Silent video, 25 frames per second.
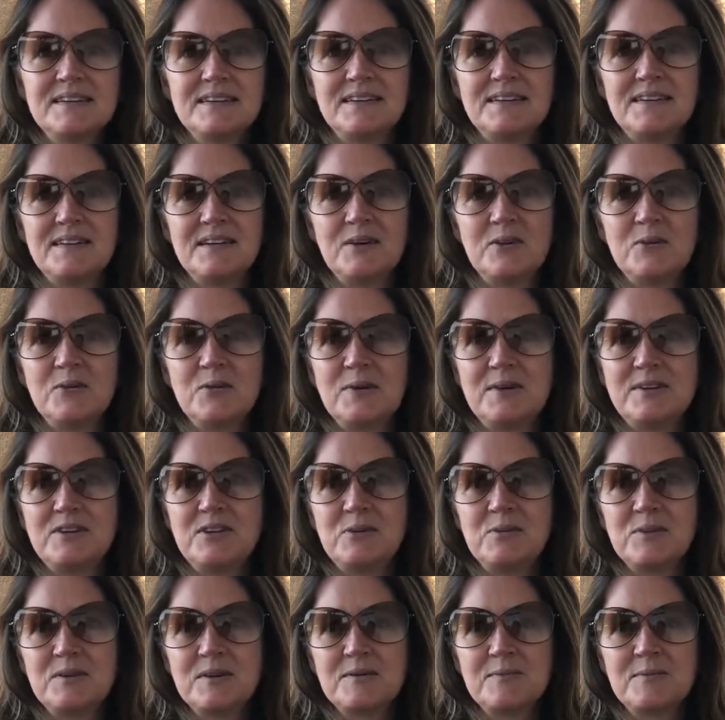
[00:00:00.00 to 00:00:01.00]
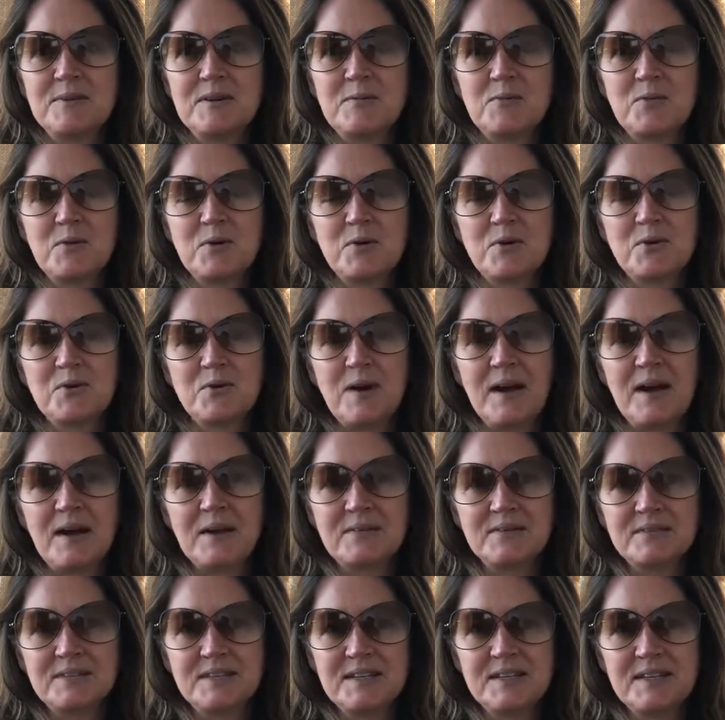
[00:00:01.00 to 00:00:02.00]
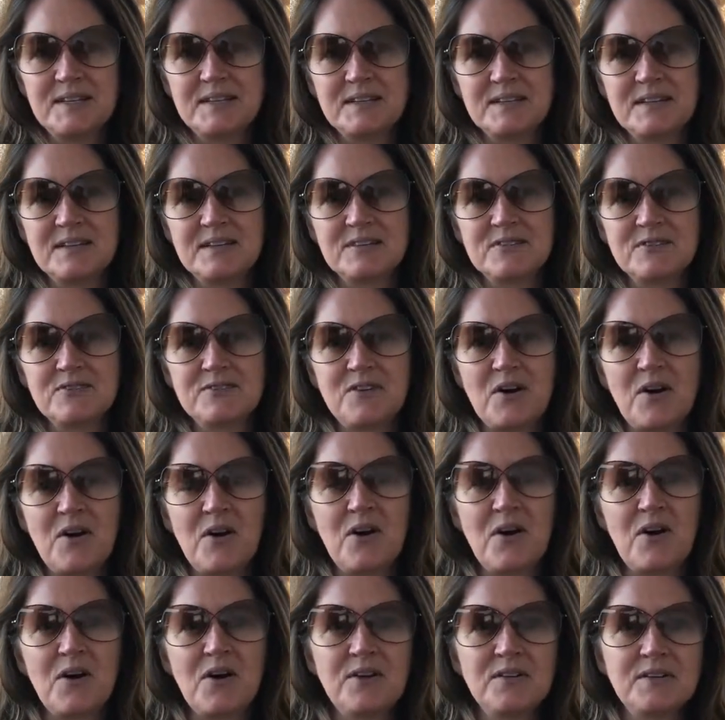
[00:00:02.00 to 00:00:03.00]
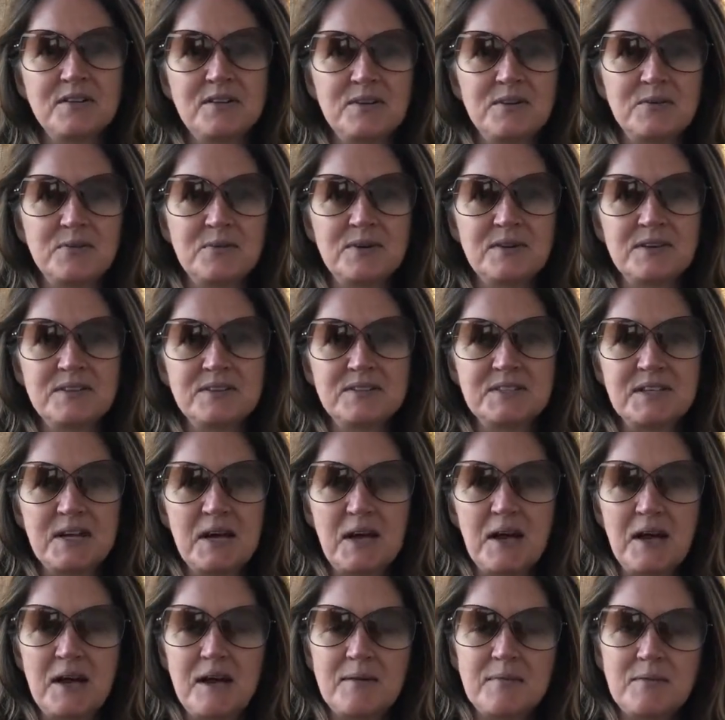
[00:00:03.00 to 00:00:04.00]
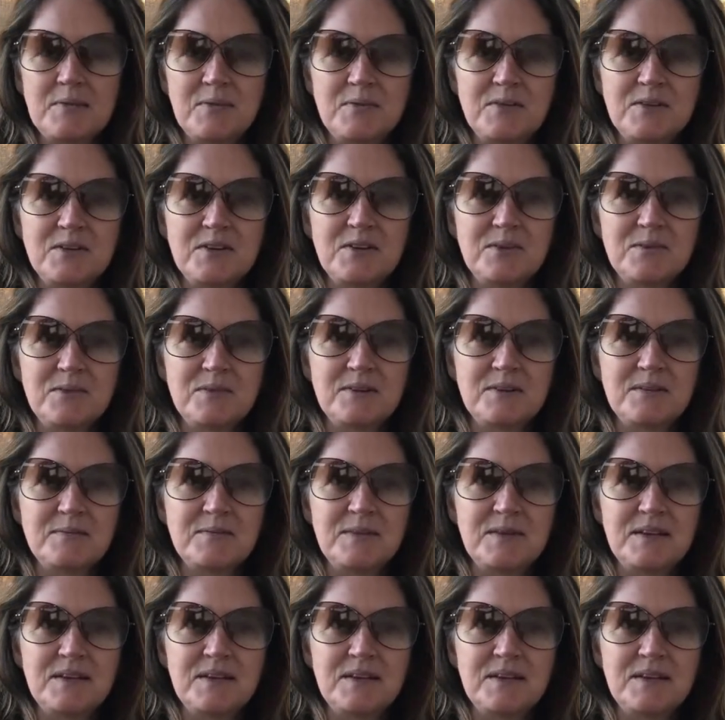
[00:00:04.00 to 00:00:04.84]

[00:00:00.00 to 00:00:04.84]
you know, when you want to be more grounded in the fall and the winter time, and when you want to